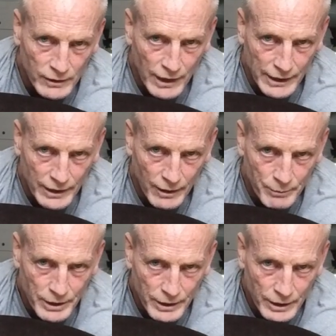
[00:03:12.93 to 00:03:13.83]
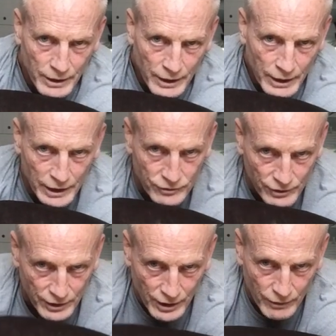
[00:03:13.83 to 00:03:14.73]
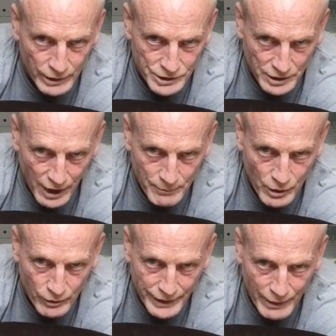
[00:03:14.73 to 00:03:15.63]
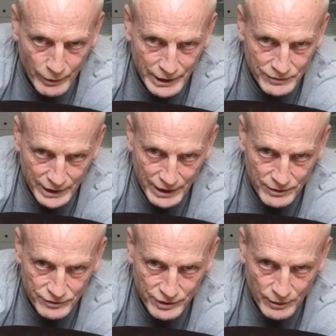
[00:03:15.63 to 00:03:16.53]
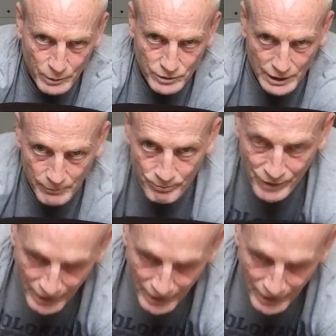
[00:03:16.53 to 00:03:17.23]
lock up, and start gut wrenching. I'm going that way because I got this elbow deep.